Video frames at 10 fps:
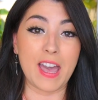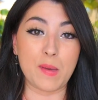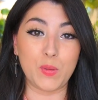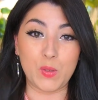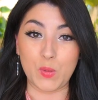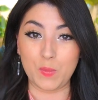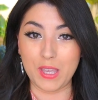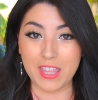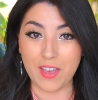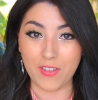happen to
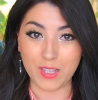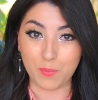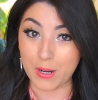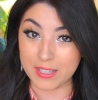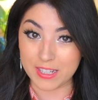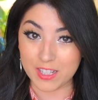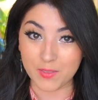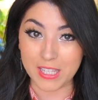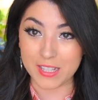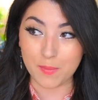be their vice president
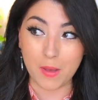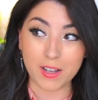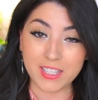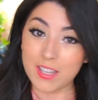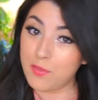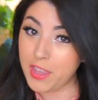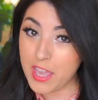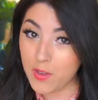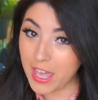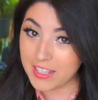of sales and marketing for
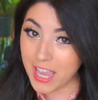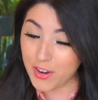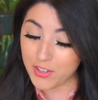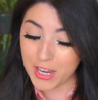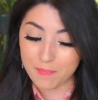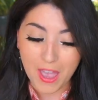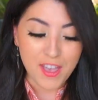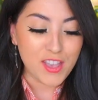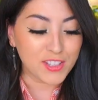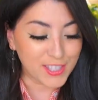their UK territory.
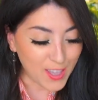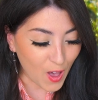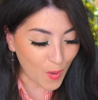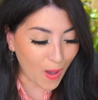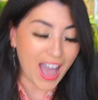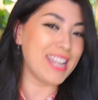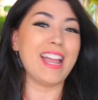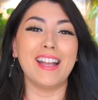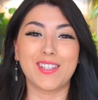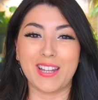So So I
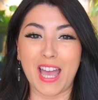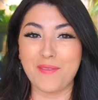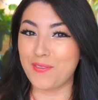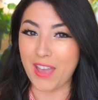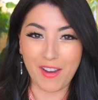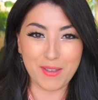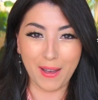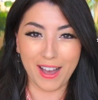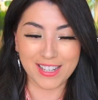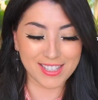naturally am very
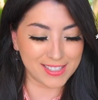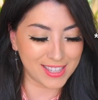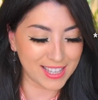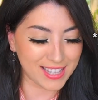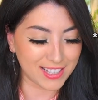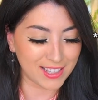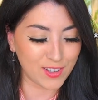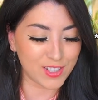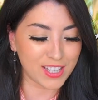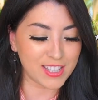partial to these
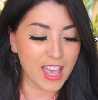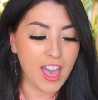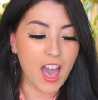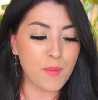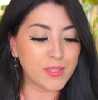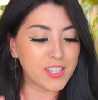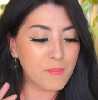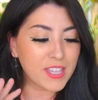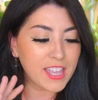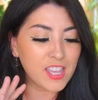enclosures.
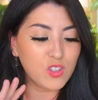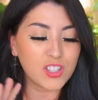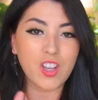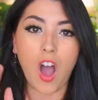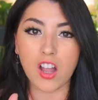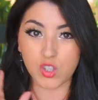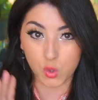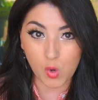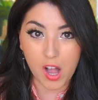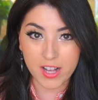Something that you just can't
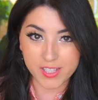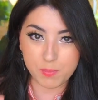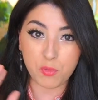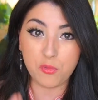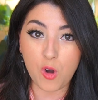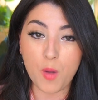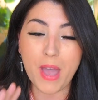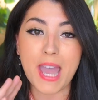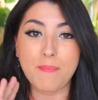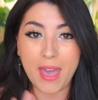grasp from
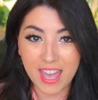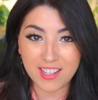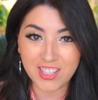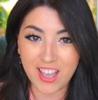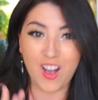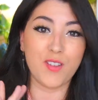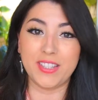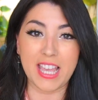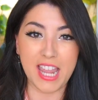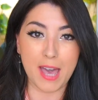a picture of
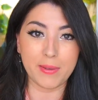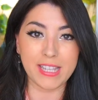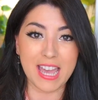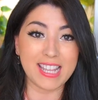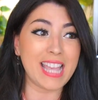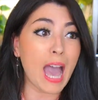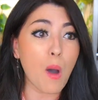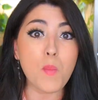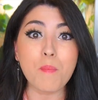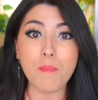a zen habitat is
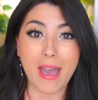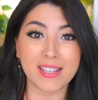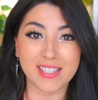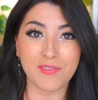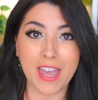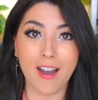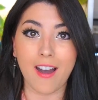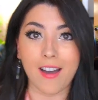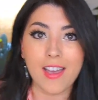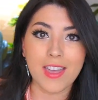how massive they
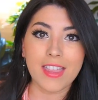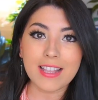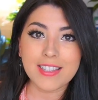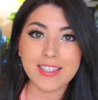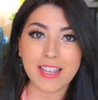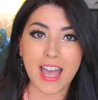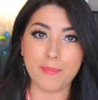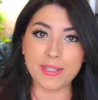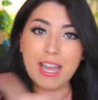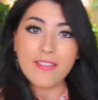are. That's a zen
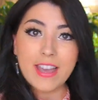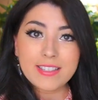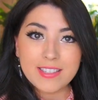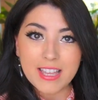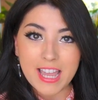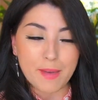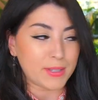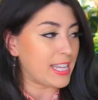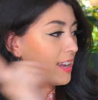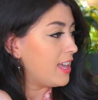habitat. That's a zen
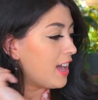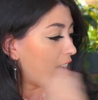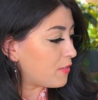habitat. I